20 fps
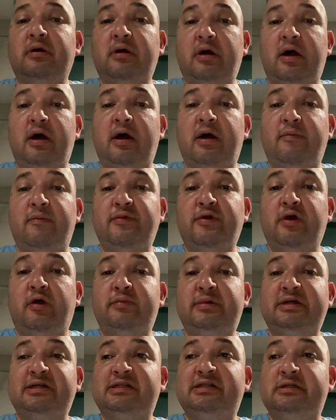They'll
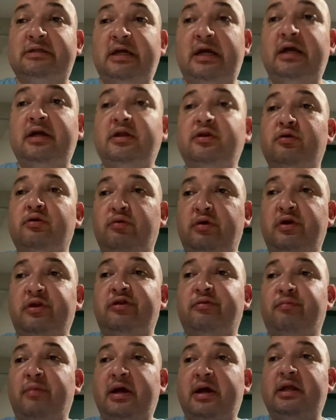be stained with
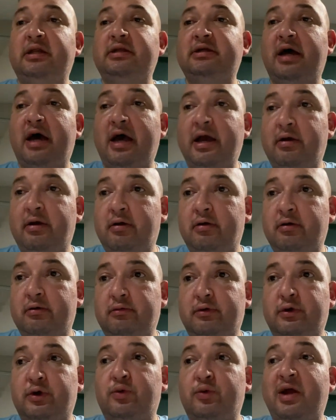my entire
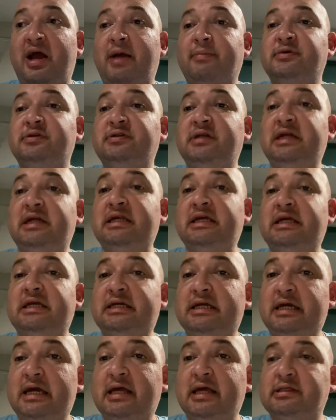gram staining
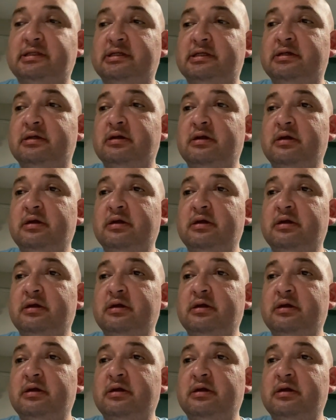kit,